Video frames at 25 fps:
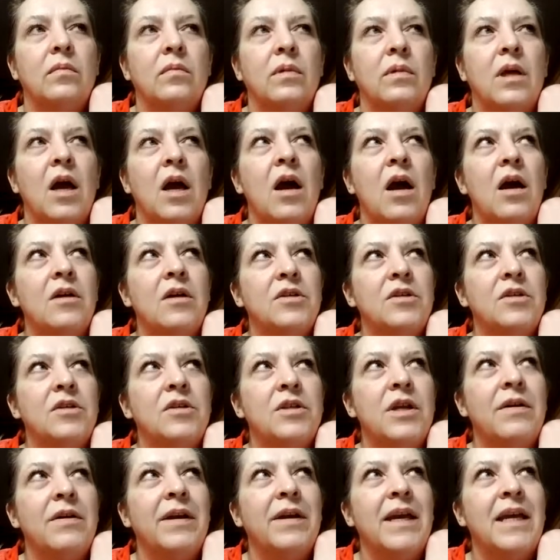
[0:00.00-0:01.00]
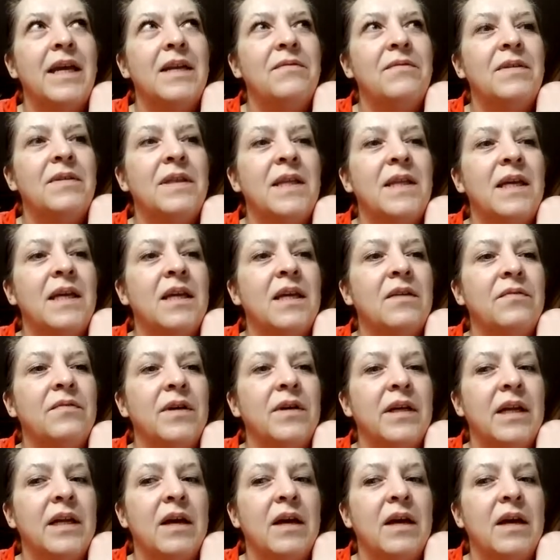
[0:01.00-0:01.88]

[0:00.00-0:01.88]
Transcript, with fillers: Gosh, now I can't even think of it.